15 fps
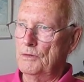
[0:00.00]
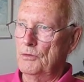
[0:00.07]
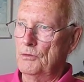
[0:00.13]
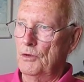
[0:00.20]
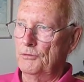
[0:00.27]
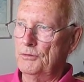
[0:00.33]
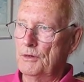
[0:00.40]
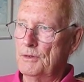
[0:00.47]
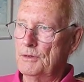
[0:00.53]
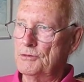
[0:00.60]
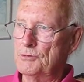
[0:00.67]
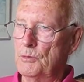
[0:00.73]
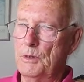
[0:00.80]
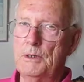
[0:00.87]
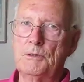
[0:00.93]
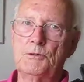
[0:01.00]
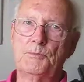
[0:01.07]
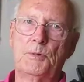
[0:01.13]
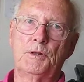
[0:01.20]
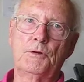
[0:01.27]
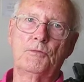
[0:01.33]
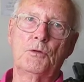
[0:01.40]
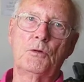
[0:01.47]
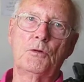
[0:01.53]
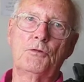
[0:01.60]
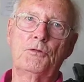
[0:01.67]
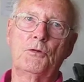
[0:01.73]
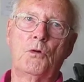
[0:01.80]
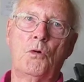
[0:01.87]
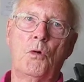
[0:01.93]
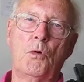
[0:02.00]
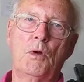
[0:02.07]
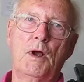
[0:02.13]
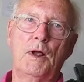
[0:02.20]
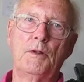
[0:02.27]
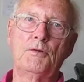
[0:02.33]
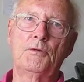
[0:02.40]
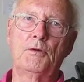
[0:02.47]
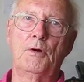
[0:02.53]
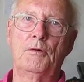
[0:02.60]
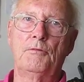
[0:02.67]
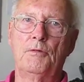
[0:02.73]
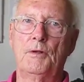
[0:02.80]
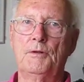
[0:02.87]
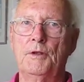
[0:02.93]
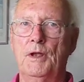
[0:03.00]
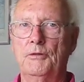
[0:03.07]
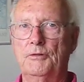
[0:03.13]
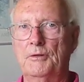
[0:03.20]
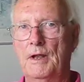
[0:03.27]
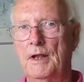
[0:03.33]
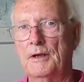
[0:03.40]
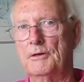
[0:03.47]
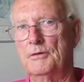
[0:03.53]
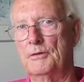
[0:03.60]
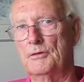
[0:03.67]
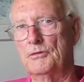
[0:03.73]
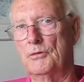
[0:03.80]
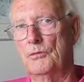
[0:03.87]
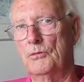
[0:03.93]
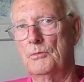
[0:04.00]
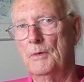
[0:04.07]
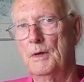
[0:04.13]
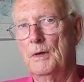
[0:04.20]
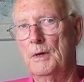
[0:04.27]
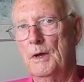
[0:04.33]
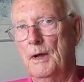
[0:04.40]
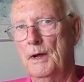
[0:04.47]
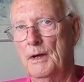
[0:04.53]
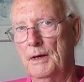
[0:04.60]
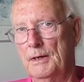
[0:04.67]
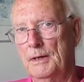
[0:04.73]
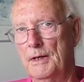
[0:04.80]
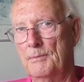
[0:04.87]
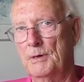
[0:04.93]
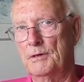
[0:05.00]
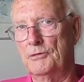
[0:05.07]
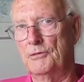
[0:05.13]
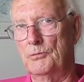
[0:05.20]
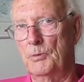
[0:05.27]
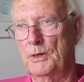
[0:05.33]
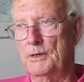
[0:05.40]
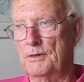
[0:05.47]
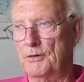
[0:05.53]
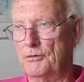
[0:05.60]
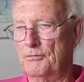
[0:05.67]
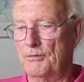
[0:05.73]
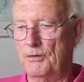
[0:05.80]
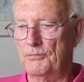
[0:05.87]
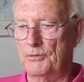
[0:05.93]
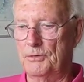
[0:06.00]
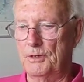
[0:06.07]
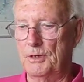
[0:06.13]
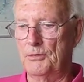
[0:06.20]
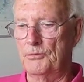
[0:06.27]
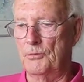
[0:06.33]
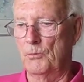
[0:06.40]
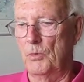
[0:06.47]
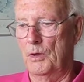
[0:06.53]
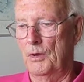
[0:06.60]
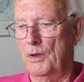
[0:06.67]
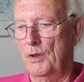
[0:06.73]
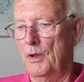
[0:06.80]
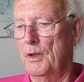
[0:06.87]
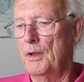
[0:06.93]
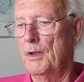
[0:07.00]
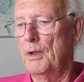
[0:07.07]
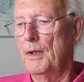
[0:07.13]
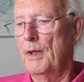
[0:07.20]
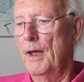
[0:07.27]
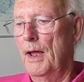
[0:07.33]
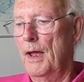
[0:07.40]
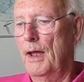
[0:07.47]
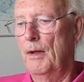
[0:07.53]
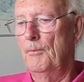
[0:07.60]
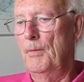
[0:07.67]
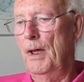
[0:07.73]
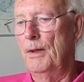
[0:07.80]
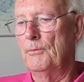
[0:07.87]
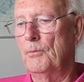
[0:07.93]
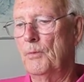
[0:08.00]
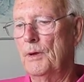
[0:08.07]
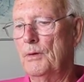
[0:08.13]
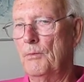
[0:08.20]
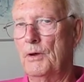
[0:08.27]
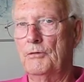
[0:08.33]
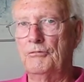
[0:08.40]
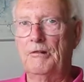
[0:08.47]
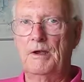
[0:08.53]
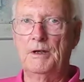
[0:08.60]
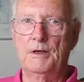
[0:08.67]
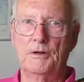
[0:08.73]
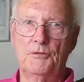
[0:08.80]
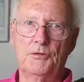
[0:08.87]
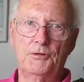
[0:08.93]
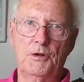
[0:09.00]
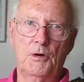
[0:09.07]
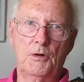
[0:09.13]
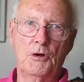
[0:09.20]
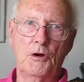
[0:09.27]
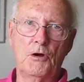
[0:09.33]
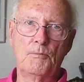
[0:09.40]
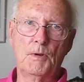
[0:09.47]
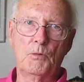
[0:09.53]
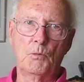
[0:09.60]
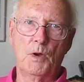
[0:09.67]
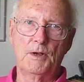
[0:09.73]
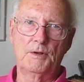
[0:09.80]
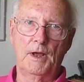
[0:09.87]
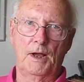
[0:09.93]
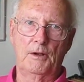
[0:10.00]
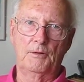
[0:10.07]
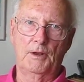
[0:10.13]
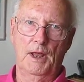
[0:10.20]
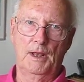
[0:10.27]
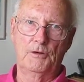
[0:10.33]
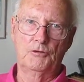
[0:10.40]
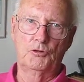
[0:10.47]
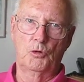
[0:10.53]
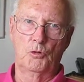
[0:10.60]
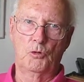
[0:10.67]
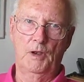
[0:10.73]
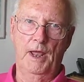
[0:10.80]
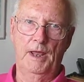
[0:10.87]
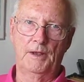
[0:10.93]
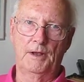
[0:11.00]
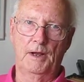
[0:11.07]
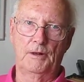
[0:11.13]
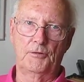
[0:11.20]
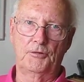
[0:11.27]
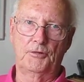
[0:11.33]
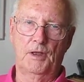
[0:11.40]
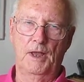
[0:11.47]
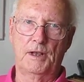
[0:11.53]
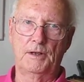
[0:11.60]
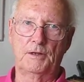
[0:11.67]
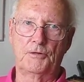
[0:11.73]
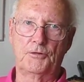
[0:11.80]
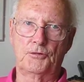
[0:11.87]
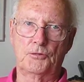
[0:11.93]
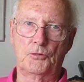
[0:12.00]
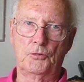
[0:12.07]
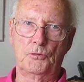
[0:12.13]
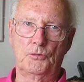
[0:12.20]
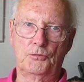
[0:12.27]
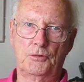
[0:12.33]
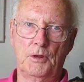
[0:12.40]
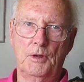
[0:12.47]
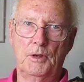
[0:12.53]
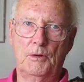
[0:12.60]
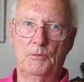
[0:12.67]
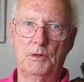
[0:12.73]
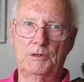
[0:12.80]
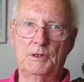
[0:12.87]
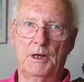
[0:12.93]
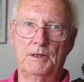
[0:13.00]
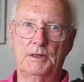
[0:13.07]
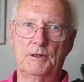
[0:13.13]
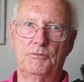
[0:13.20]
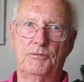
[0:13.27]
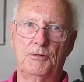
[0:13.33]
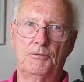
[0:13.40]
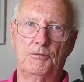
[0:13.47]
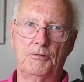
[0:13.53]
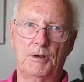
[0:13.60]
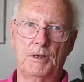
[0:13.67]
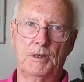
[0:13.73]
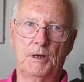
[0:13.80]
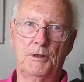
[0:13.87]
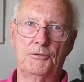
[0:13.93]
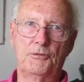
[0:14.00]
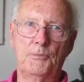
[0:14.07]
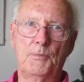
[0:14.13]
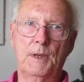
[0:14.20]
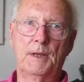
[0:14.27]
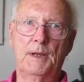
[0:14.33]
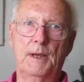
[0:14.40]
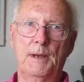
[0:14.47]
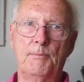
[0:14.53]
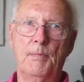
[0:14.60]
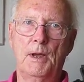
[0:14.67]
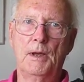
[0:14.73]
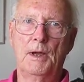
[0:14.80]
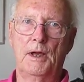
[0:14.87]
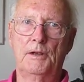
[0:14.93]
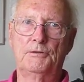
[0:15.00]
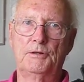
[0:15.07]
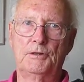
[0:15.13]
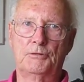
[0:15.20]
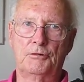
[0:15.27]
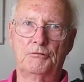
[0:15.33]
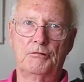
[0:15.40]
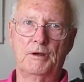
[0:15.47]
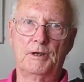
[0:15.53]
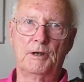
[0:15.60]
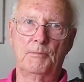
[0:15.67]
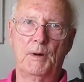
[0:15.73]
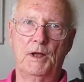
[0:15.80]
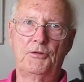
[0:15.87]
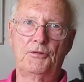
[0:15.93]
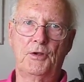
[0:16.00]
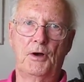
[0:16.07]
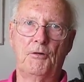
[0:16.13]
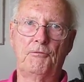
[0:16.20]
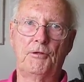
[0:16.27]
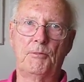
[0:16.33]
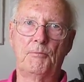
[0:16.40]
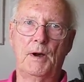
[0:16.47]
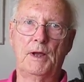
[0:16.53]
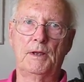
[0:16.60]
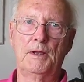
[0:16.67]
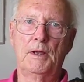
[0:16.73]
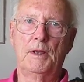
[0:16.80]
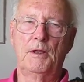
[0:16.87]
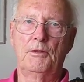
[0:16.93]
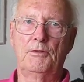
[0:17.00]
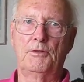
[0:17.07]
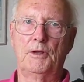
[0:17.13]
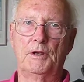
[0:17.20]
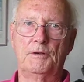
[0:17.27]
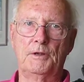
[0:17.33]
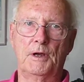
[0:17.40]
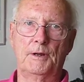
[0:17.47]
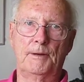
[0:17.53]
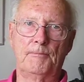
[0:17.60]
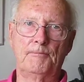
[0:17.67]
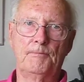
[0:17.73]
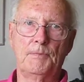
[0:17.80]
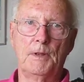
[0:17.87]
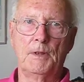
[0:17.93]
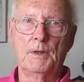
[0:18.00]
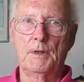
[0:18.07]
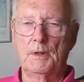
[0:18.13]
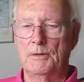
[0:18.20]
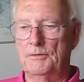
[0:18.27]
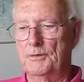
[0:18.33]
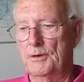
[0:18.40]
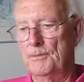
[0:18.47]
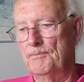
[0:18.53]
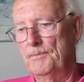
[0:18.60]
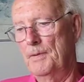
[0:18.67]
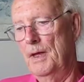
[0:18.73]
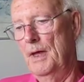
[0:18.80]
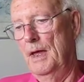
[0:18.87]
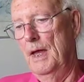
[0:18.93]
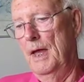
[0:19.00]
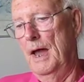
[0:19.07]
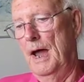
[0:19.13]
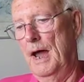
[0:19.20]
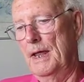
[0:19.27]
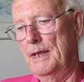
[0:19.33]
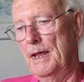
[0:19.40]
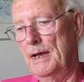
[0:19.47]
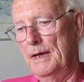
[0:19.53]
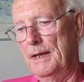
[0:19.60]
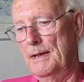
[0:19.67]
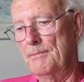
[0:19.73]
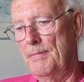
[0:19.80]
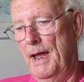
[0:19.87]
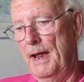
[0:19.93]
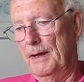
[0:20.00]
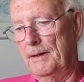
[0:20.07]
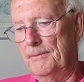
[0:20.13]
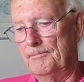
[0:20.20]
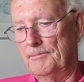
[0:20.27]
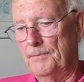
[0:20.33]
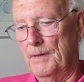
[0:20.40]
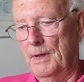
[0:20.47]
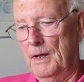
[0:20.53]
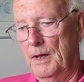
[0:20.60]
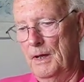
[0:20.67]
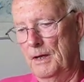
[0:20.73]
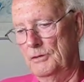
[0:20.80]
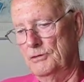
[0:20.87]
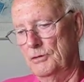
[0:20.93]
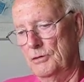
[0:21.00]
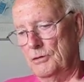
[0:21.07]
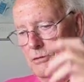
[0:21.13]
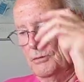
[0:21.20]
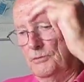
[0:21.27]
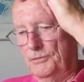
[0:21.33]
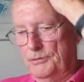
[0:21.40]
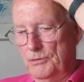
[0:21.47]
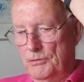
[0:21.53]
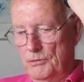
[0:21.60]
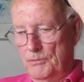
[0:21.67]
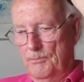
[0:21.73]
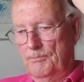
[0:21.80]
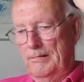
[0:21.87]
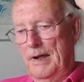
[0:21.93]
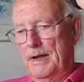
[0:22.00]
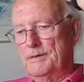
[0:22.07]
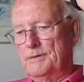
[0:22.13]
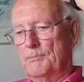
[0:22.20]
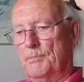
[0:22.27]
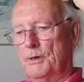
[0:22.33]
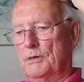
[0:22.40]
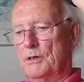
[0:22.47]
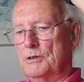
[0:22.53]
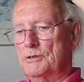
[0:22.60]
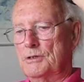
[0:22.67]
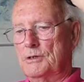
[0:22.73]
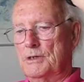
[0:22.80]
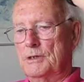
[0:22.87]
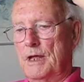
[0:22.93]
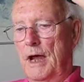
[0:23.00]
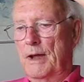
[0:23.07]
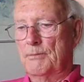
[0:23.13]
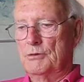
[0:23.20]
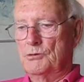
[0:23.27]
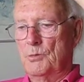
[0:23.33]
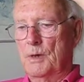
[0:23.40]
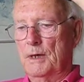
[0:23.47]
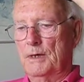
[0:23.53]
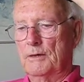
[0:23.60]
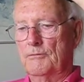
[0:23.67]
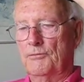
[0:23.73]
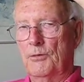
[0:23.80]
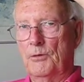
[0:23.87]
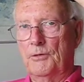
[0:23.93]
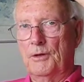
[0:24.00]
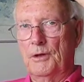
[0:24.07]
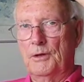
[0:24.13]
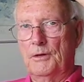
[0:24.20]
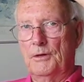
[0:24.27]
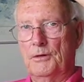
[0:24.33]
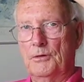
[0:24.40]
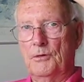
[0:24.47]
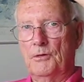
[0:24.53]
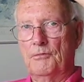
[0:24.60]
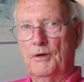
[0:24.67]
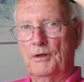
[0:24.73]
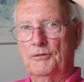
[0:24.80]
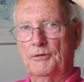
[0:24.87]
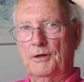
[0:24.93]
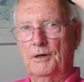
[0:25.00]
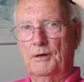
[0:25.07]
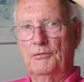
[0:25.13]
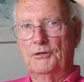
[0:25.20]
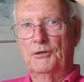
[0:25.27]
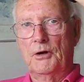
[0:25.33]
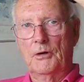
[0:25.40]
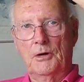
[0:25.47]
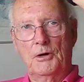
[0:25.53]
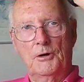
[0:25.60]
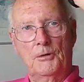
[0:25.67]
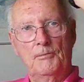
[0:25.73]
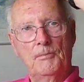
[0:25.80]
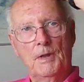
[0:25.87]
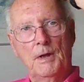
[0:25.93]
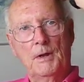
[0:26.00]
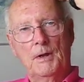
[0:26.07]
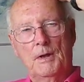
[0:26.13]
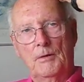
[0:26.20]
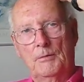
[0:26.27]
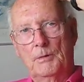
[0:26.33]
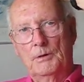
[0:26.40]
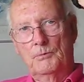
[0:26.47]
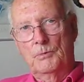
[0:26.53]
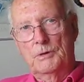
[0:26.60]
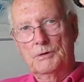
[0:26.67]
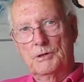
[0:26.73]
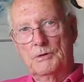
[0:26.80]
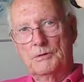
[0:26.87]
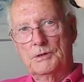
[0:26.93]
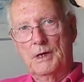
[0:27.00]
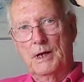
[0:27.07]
not only Swedes, but of course all kinds of nationalities who came into Sweden as refugees and whatnot. And we were trained in Stockholm and went out and taught adults and in schools, which I did for 3 years and became a teacher trainer myself in my third year. So I then came back to Brighton, because I was working for the University of Stockholm, which is